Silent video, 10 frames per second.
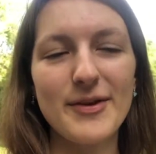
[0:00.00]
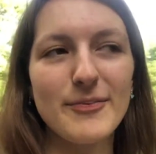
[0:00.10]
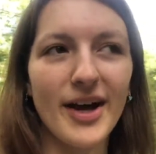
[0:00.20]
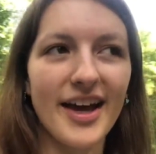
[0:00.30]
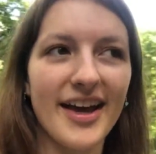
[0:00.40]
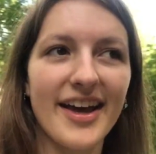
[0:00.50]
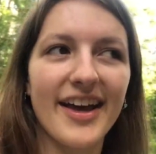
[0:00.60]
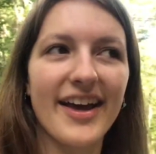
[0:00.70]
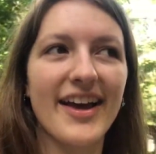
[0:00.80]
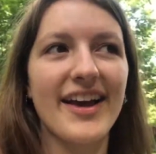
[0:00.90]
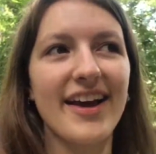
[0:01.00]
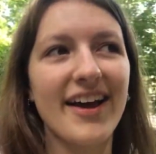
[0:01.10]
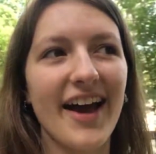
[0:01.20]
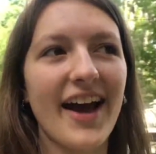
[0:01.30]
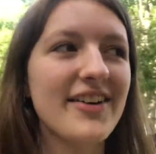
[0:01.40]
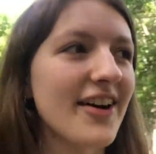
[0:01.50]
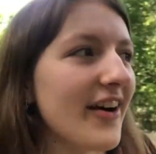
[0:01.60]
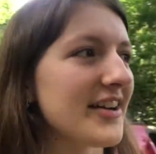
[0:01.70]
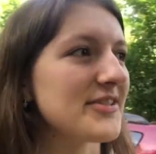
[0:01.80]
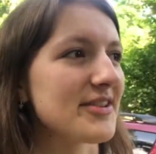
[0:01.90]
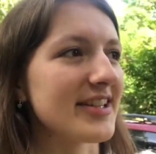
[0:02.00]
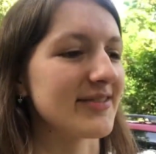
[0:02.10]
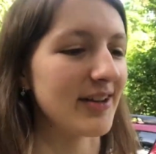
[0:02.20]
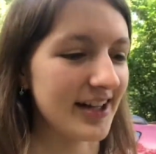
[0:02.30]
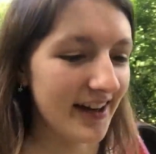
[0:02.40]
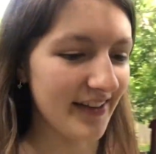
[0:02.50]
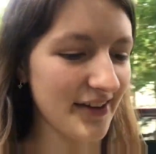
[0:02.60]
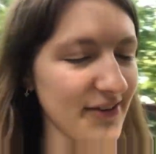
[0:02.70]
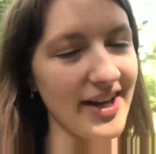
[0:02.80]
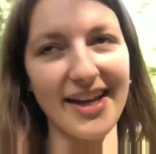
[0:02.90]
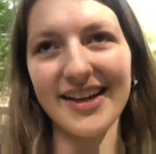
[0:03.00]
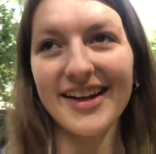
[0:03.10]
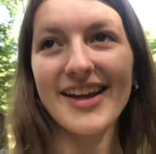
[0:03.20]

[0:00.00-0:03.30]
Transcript: but I don't know, I just wasn't expecting anything great.